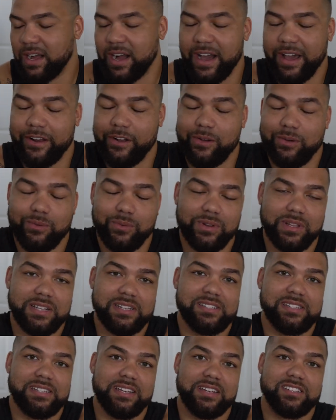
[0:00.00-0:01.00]
I don't really
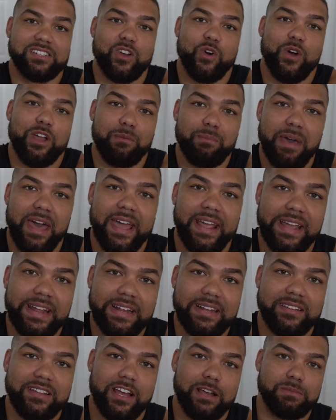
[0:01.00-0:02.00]
see us going back
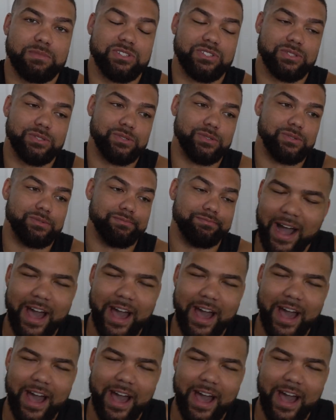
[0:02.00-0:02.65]
anytime soon.